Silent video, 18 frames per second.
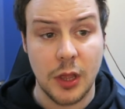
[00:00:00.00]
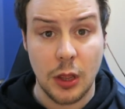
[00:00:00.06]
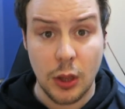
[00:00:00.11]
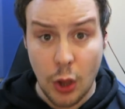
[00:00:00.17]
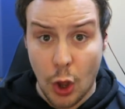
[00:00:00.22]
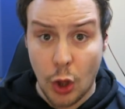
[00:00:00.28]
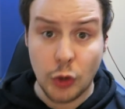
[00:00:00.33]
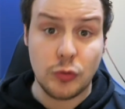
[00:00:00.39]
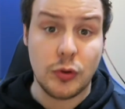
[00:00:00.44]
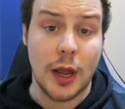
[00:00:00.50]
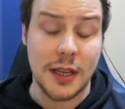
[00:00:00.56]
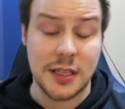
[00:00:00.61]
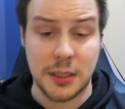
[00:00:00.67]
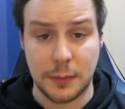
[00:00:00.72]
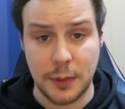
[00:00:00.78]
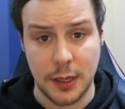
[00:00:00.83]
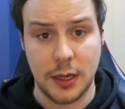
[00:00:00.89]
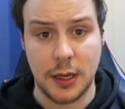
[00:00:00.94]
Contracts
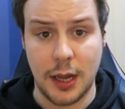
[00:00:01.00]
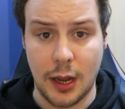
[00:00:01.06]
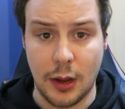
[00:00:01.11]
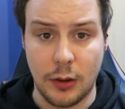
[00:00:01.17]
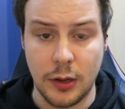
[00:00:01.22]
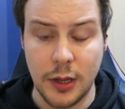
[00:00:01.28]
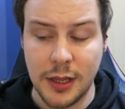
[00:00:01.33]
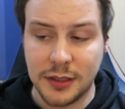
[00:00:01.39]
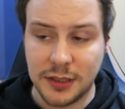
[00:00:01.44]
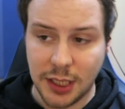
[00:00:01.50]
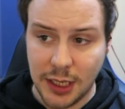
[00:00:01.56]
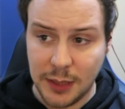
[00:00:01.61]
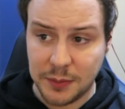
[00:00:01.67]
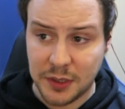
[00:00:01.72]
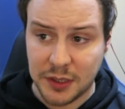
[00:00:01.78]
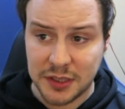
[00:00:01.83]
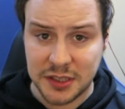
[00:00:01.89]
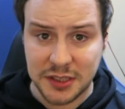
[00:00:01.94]
are better now.
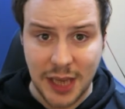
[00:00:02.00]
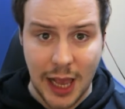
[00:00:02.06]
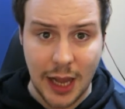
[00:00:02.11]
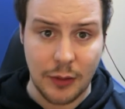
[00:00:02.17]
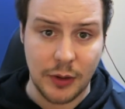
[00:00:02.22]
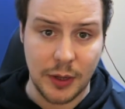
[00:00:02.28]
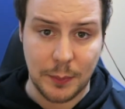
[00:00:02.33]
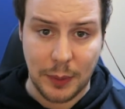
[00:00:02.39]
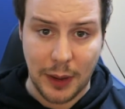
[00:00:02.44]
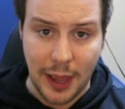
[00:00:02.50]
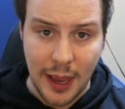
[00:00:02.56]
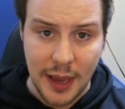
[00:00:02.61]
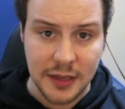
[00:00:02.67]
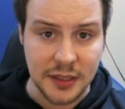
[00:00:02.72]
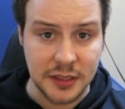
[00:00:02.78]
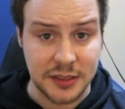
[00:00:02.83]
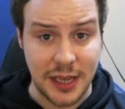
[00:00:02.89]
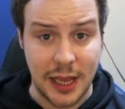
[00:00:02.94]
Teams are salaried.
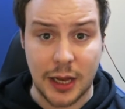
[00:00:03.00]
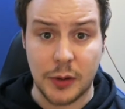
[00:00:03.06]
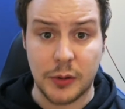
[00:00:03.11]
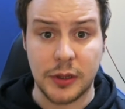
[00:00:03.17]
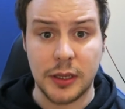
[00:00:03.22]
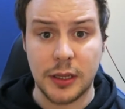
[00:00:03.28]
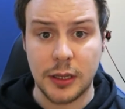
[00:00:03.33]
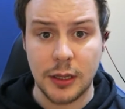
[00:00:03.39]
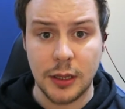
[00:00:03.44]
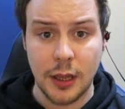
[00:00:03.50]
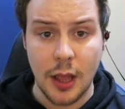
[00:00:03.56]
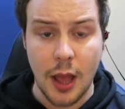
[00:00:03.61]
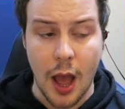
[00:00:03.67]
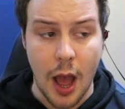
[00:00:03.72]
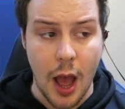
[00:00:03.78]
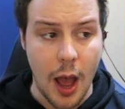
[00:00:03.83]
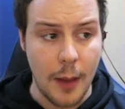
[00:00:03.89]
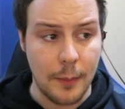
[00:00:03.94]
Players are salaried.
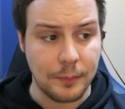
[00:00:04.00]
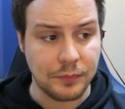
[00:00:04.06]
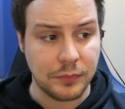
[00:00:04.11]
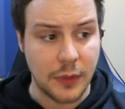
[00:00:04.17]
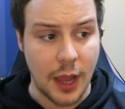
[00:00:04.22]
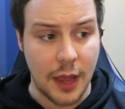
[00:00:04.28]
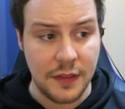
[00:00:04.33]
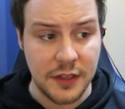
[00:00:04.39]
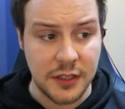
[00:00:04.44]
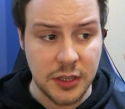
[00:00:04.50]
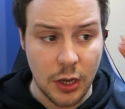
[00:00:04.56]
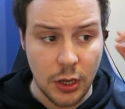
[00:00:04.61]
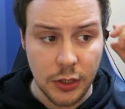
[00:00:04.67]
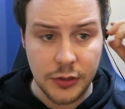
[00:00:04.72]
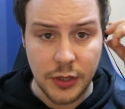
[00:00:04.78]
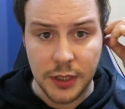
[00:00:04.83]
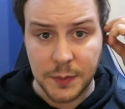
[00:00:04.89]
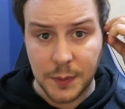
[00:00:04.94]
And these
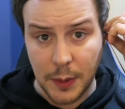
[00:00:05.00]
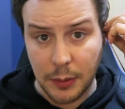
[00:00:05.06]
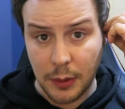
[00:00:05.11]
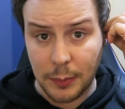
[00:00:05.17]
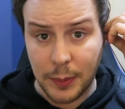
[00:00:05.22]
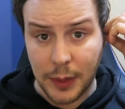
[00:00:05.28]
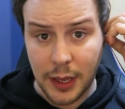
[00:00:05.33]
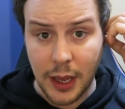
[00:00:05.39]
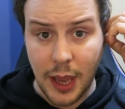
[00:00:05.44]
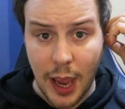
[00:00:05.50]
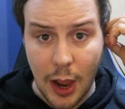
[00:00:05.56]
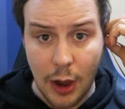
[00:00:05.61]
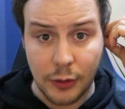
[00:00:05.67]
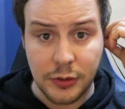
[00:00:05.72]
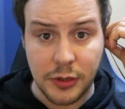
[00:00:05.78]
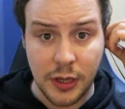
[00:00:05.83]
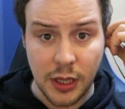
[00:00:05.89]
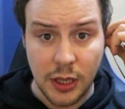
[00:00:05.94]
contracts, people are being
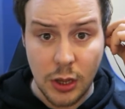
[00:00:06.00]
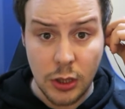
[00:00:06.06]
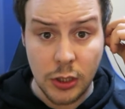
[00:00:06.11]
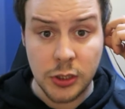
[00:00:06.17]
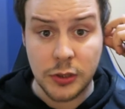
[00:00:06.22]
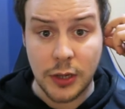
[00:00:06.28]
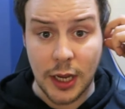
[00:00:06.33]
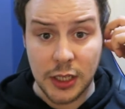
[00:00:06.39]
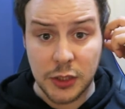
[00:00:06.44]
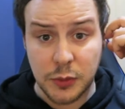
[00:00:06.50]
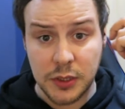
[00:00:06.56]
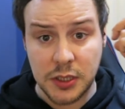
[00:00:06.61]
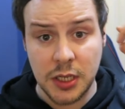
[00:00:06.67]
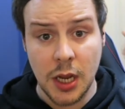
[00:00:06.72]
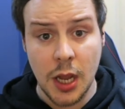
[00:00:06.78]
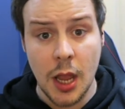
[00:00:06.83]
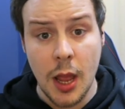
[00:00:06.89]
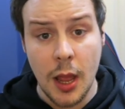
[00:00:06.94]
held to their contracts,
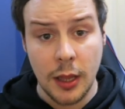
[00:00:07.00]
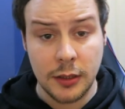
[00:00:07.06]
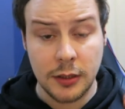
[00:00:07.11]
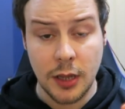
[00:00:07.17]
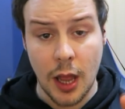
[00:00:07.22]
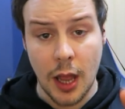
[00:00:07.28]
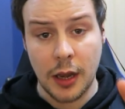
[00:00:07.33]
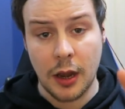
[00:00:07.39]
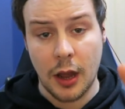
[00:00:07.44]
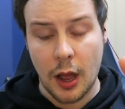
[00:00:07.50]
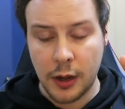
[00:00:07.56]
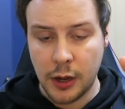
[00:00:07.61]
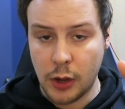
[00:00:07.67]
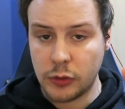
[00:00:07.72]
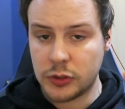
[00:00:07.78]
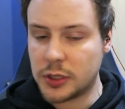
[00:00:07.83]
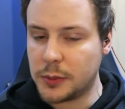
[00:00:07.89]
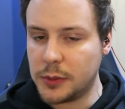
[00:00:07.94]
and I
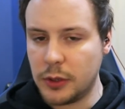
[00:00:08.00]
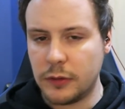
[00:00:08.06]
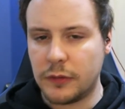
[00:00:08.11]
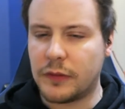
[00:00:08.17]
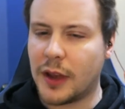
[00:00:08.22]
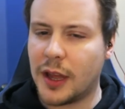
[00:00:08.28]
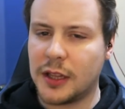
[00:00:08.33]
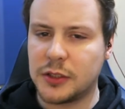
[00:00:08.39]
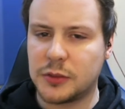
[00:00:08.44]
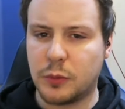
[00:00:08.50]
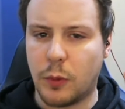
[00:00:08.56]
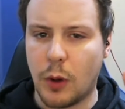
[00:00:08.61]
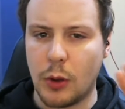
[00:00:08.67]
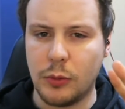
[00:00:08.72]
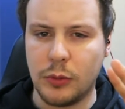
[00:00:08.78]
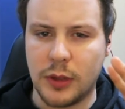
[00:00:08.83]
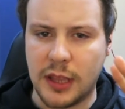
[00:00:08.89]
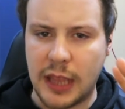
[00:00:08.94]
know some of you fans
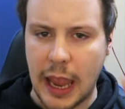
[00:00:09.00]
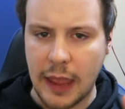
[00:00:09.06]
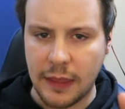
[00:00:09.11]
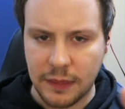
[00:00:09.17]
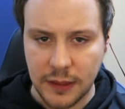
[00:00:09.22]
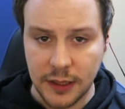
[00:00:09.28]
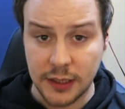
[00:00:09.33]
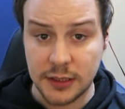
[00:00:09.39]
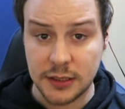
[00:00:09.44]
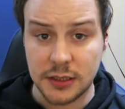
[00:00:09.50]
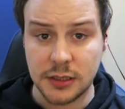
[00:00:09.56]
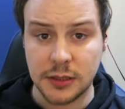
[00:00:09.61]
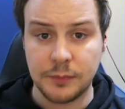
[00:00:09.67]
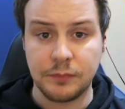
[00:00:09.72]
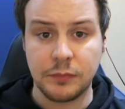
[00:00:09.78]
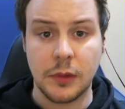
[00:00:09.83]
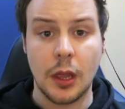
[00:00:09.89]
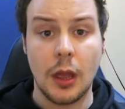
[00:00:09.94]
won't get this.
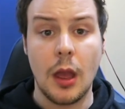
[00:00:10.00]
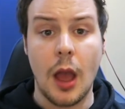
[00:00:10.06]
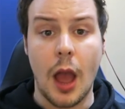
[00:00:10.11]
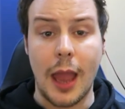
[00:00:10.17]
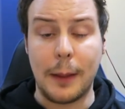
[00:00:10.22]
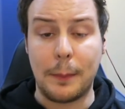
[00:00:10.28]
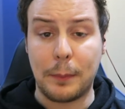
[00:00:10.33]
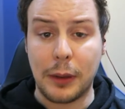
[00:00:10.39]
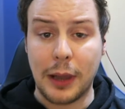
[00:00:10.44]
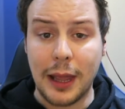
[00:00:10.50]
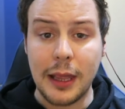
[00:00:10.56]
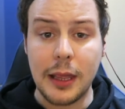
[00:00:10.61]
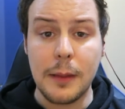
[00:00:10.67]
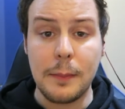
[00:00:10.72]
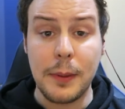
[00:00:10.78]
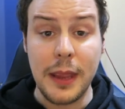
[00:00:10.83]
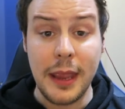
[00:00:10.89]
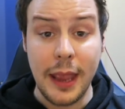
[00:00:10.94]
A player
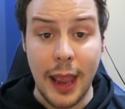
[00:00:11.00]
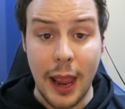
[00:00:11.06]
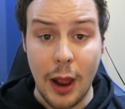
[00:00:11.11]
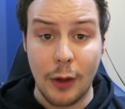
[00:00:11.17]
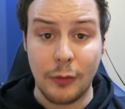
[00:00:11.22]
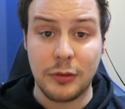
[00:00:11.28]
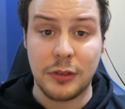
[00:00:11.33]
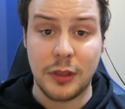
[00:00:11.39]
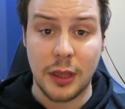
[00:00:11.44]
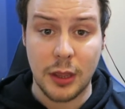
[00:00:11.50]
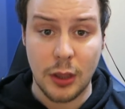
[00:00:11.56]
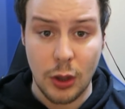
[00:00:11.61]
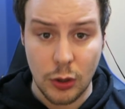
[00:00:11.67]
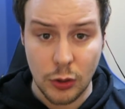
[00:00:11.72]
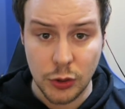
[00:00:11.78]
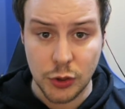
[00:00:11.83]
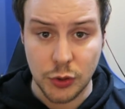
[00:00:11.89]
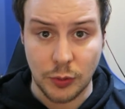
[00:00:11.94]
being held to their
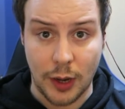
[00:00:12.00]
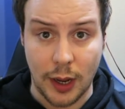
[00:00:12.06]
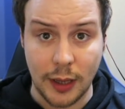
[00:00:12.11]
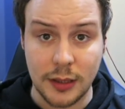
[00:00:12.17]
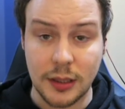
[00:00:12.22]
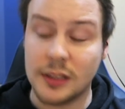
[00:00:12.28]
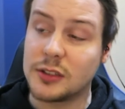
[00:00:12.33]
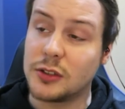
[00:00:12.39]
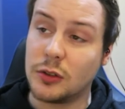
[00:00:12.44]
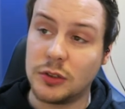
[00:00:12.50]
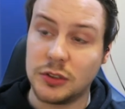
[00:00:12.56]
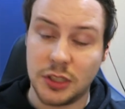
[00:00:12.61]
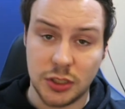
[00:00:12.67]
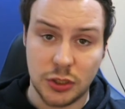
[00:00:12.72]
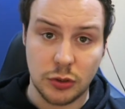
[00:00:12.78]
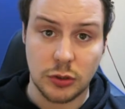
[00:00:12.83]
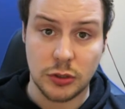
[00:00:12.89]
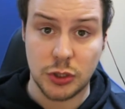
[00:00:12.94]
contract, as long as
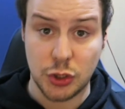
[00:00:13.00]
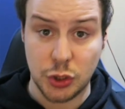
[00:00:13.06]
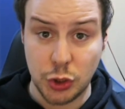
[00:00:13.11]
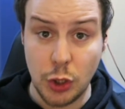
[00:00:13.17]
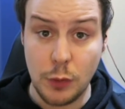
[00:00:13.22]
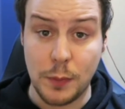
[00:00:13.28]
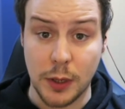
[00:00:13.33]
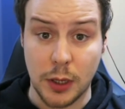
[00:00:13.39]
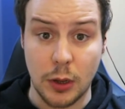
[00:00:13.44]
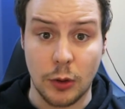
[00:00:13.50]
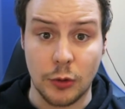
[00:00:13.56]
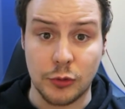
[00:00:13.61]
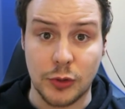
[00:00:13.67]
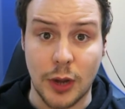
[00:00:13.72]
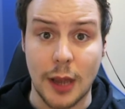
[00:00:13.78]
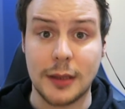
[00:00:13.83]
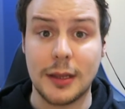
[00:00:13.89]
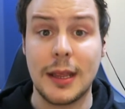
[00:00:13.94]
it's not a stupid
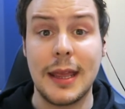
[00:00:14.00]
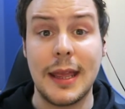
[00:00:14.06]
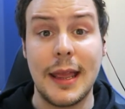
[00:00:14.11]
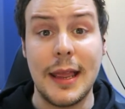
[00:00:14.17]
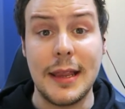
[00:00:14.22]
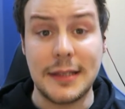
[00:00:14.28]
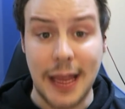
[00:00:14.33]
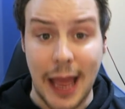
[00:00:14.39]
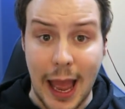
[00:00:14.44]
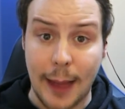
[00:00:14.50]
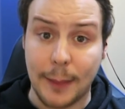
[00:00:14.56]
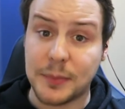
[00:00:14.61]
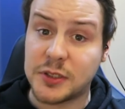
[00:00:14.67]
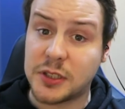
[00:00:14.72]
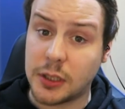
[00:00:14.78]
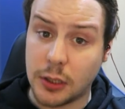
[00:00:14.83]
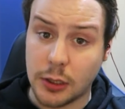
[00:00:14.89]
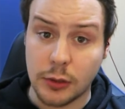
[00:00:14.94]
contract, is
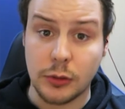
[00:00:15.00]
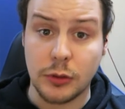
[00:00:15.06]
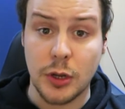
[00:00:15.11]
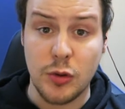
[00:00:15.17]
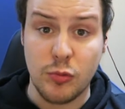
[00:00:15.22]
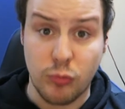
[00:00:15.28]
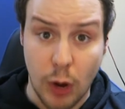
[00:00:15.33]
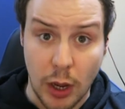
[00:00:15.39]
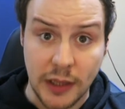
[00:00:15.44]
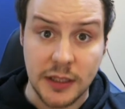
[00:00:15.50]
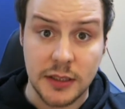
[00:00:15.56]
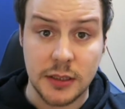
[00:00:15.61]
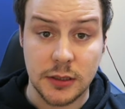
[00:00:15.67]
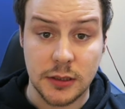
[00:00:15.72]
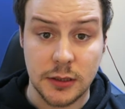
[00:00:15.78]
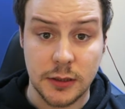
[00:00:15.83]
absolutely right.